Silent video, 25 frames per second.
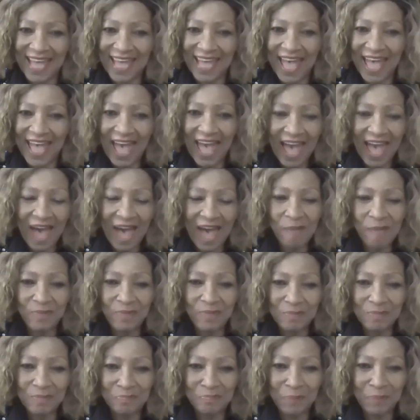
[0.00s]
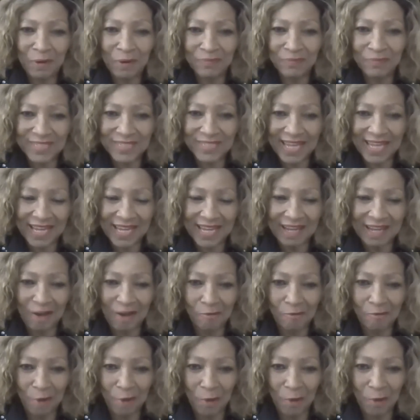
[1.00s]
Happy birthday,
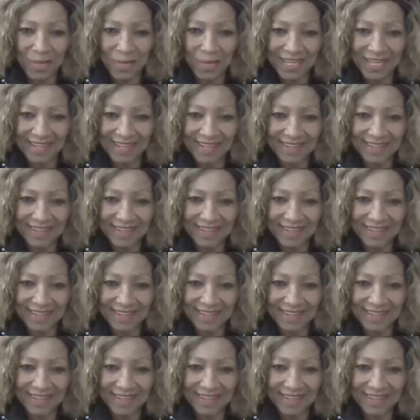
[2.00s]
Arohi.